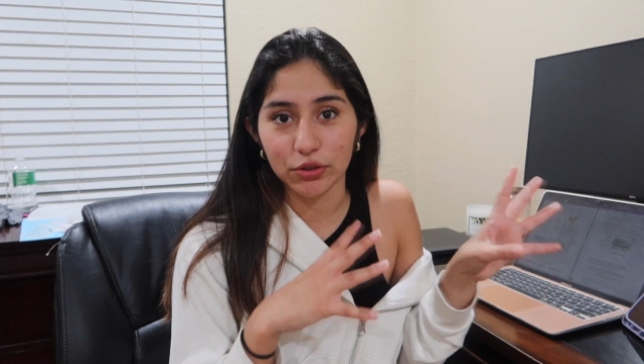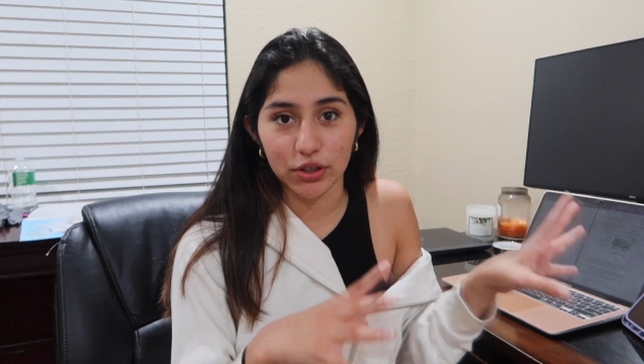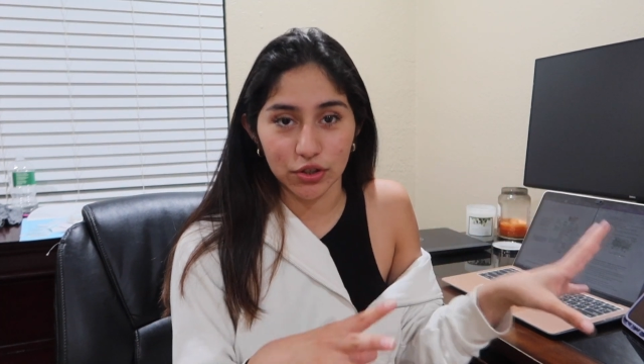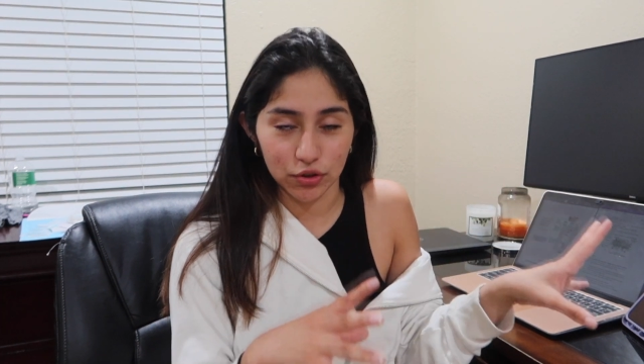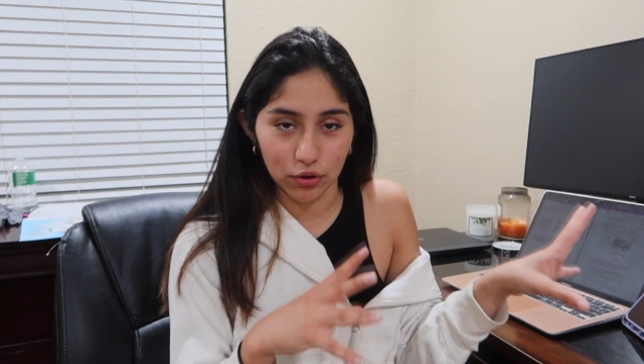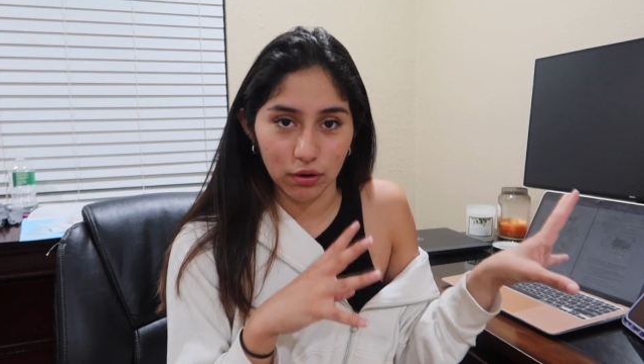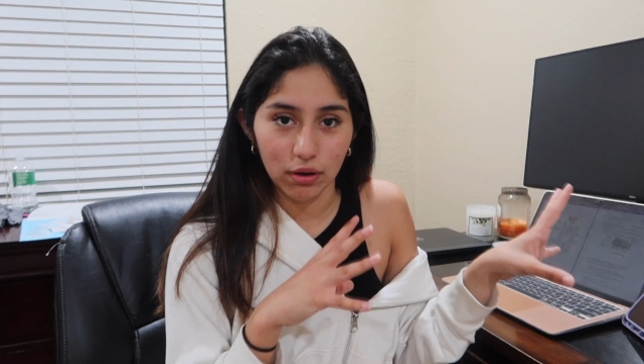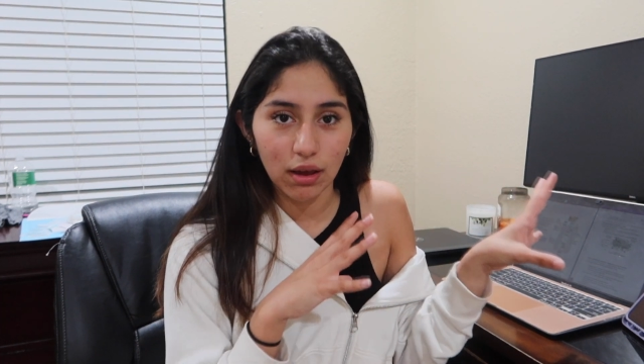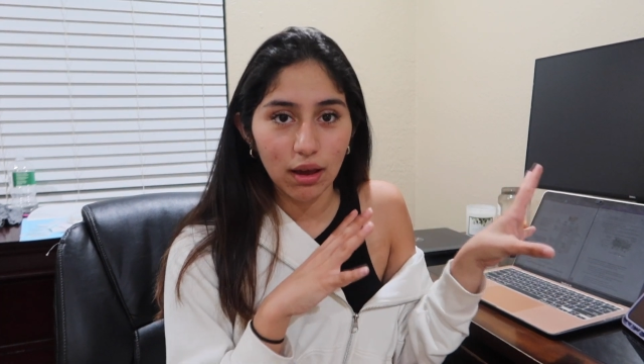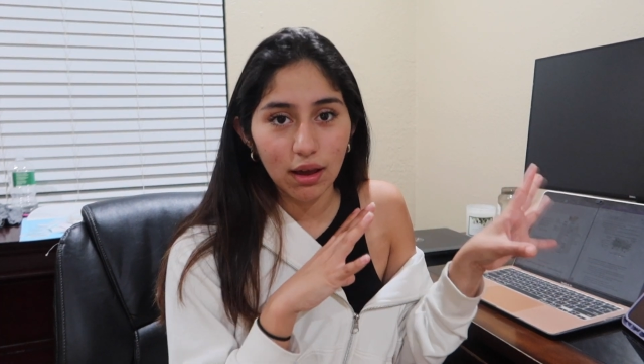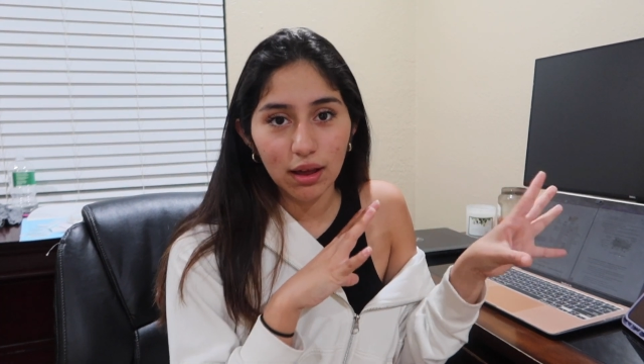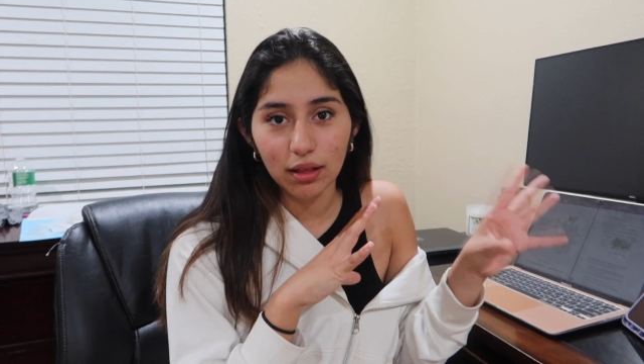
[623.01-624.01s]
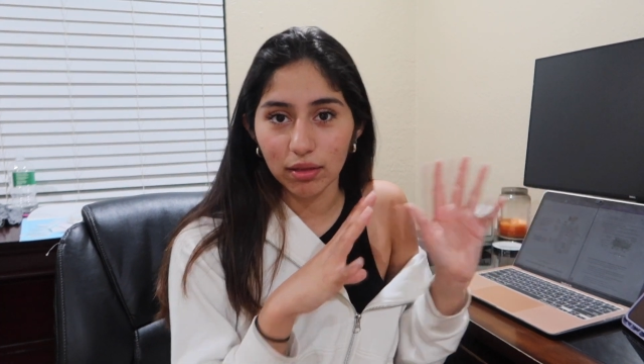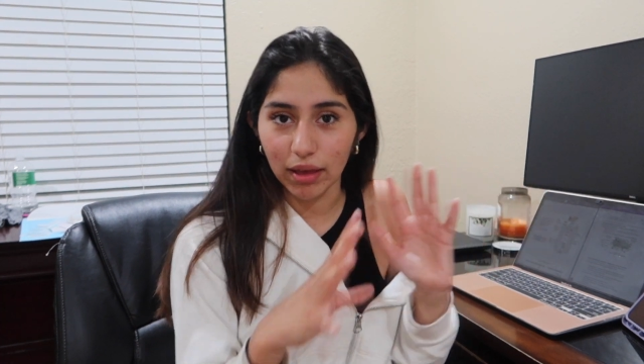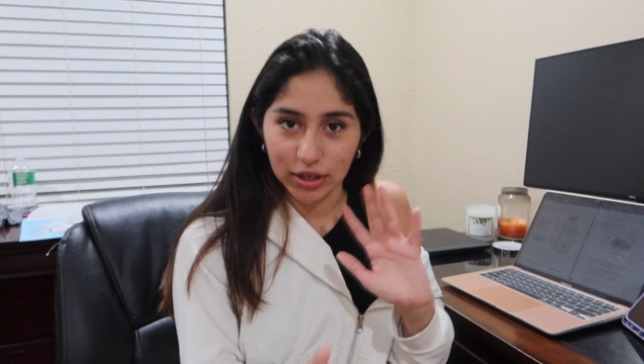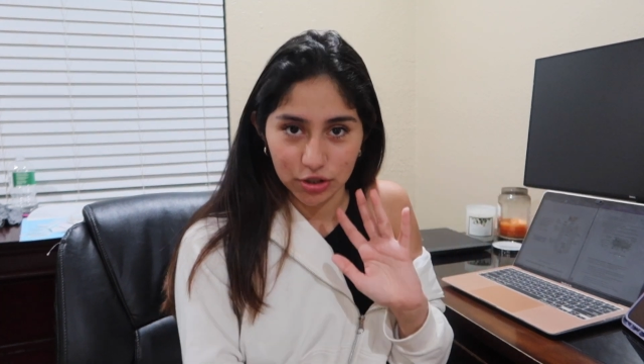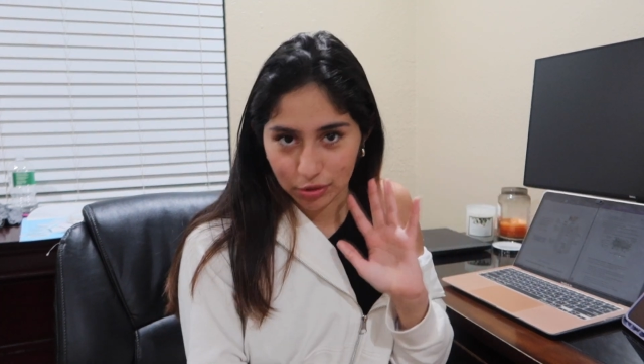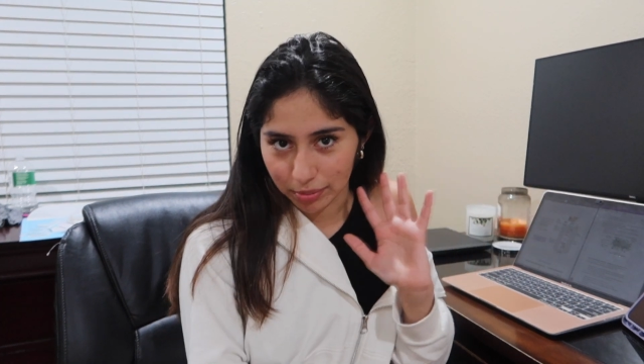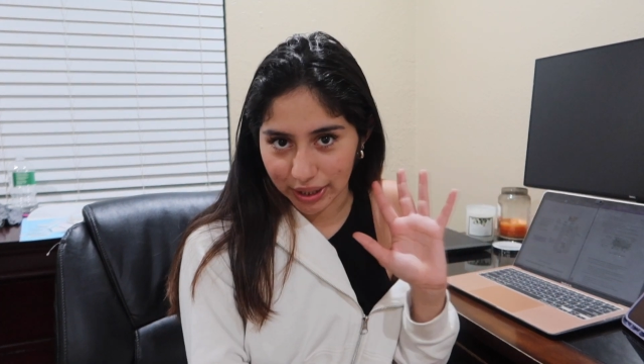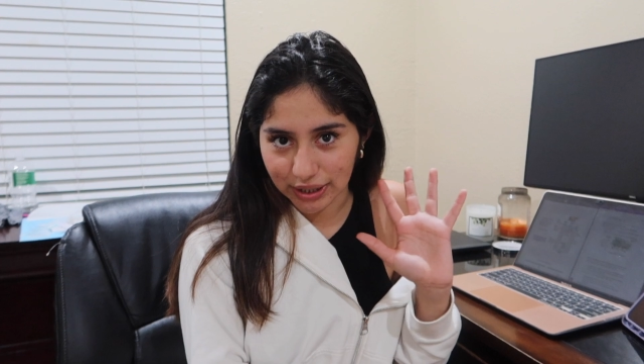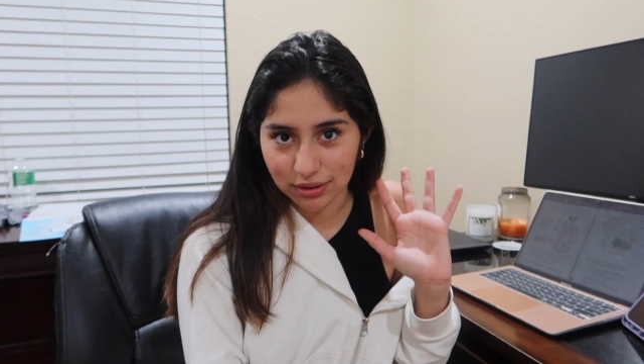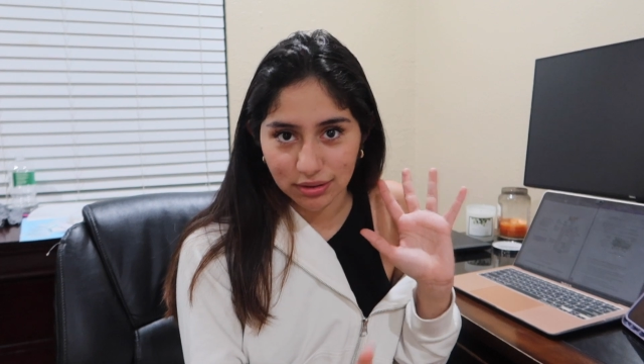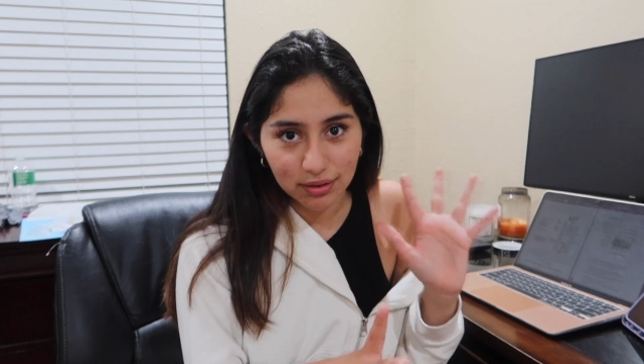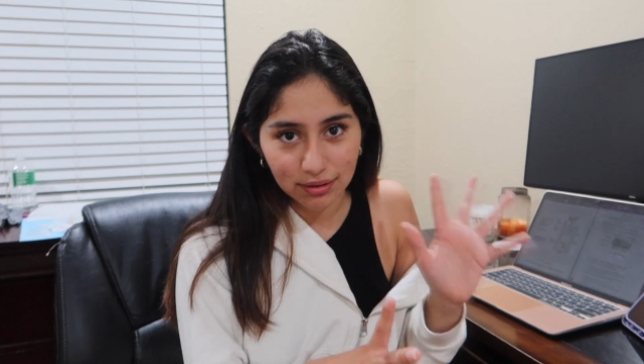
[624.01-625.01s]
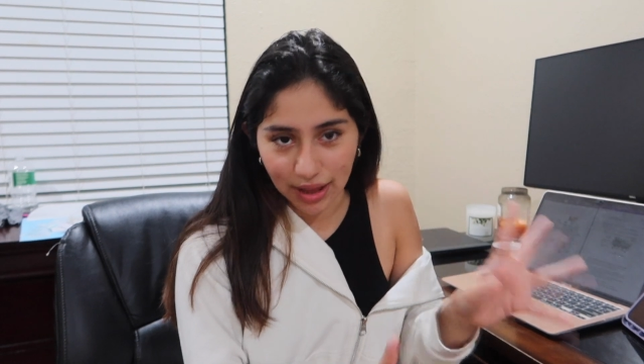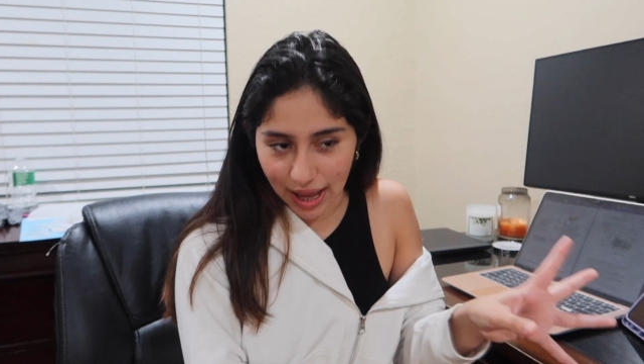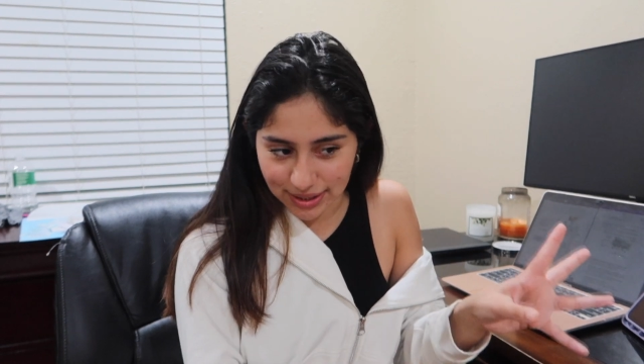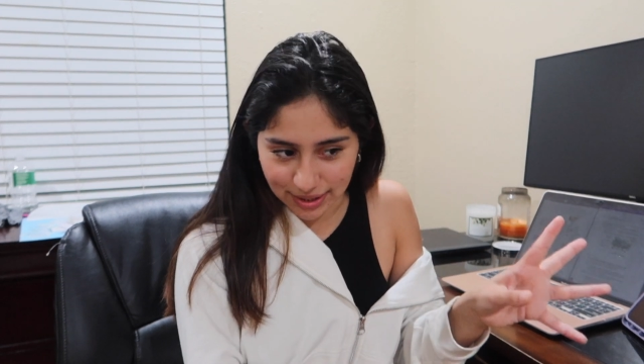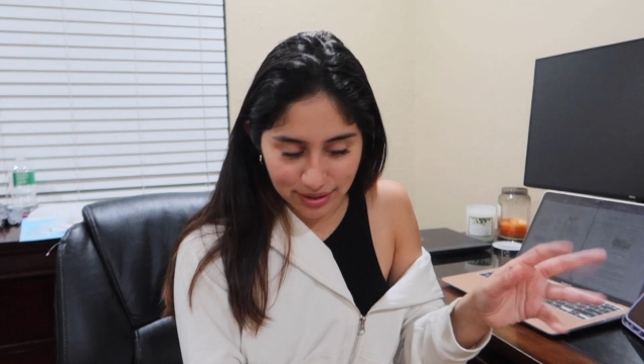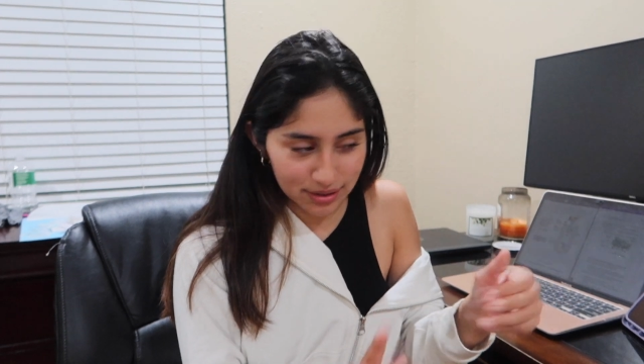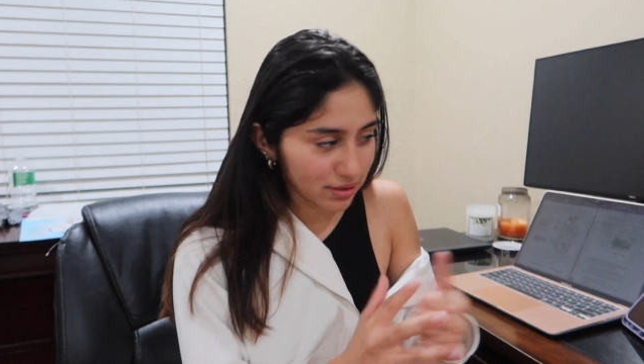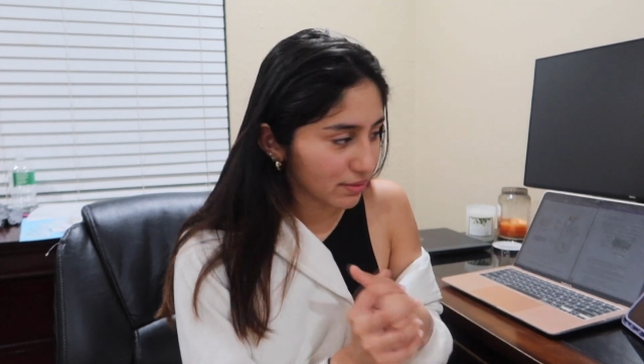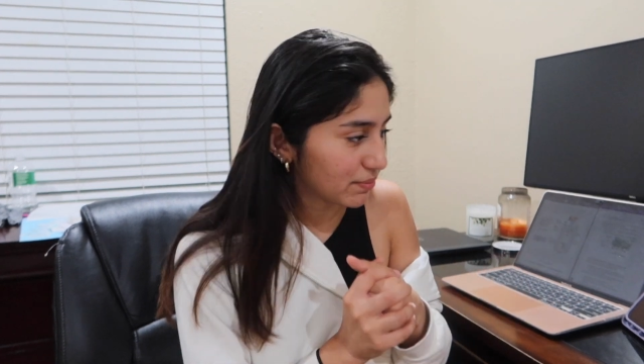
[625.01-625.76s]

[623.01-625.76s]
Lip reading: traditional lecture-based classes.